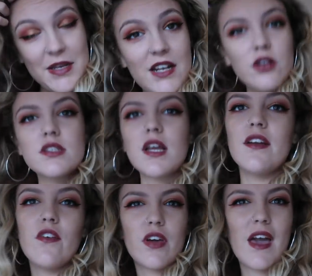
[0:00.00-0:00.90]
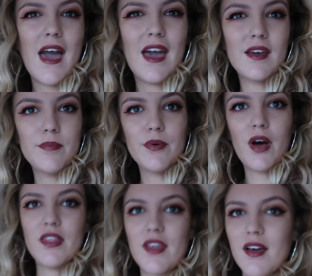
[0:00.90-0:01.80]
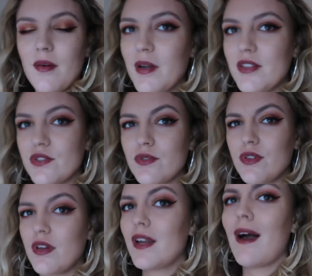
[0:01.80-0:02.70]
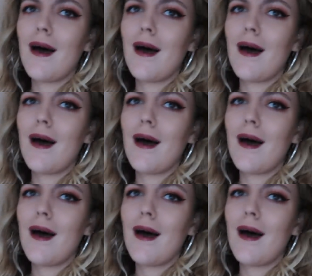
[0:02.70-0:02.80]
I mean, it looks kind of okay, but I think I might just also need a